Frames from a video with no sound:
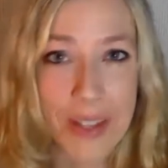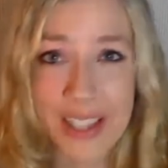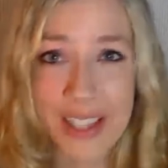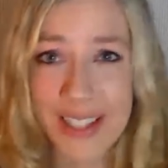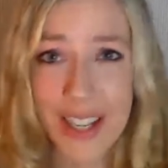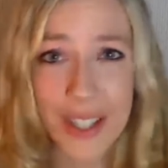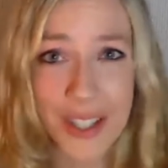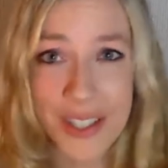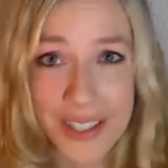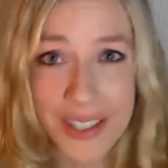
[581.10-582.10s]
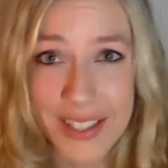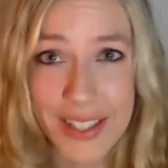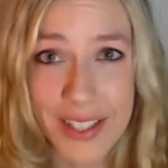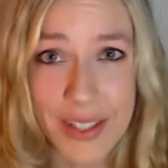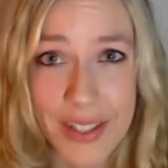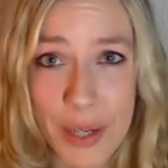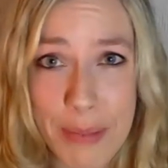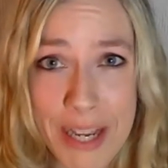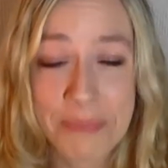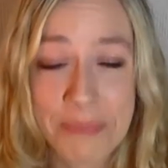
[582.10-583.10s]
that's not good. It's, it's
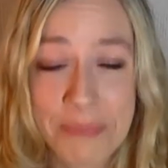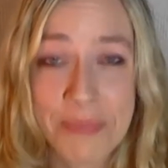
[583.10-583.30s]
creepy.